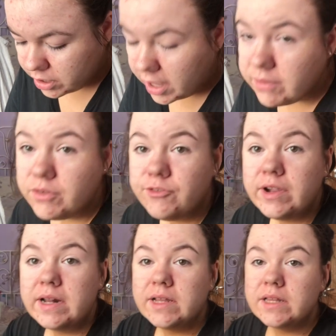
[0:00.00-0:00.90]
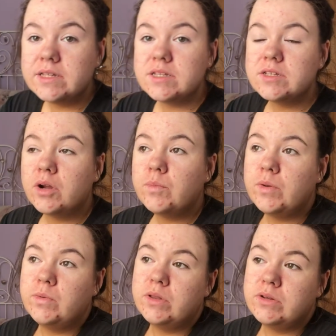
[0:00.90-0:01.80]
I have a feeling this is going to be
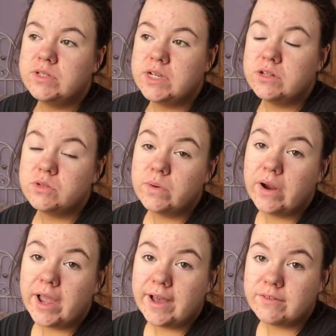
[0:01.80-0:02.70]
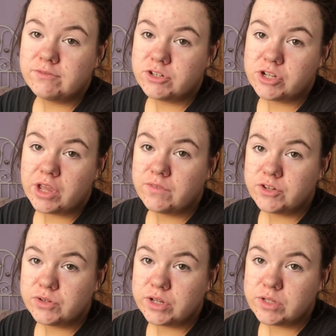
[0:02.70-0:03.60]
one of those times where I have to shave
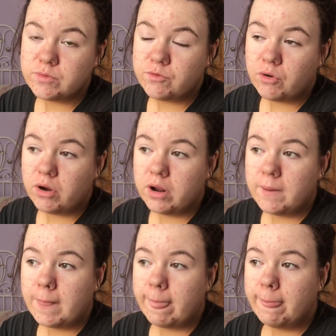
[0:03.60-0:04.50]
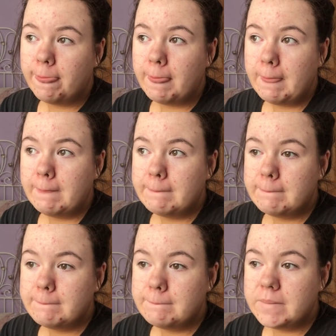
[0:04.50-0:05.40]
2 days before,
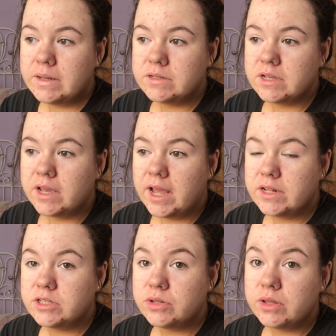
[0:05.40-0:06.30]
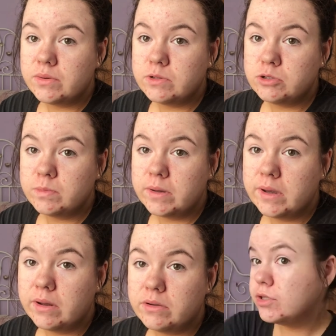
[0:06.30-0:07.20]
because I had to do that with Dripping
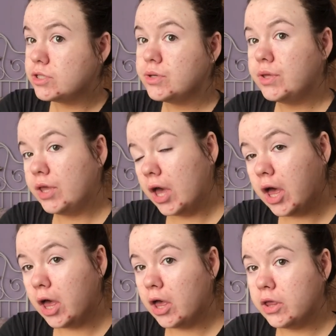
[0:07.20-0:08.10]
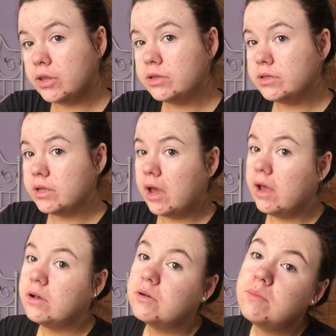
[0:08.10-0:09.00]
Gold. So yeah,
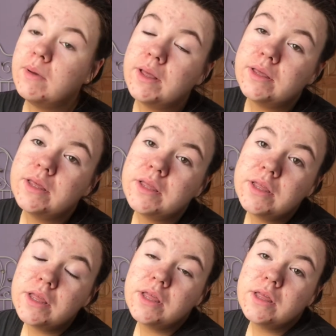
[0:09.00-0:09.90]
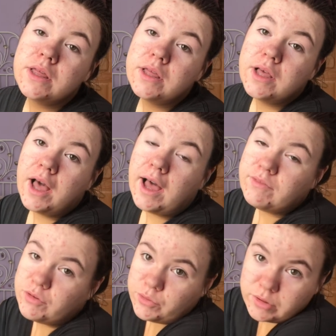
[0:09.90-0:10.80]
I'll come back
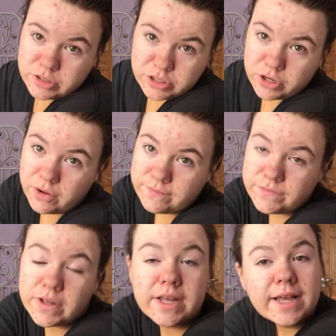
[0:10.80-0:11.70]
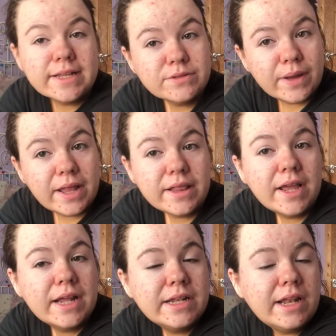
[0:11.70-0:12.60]
after I wash it off as
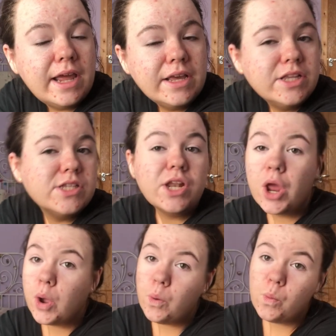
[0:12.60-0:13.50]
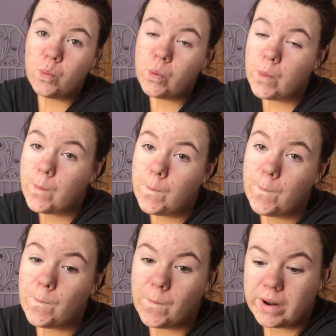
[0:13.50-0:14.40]
well and let you know
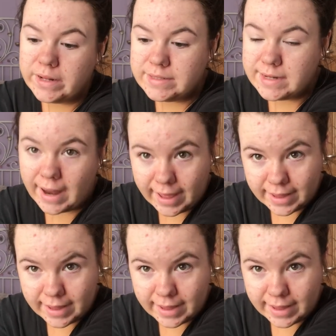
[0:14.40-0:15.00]
what it's like.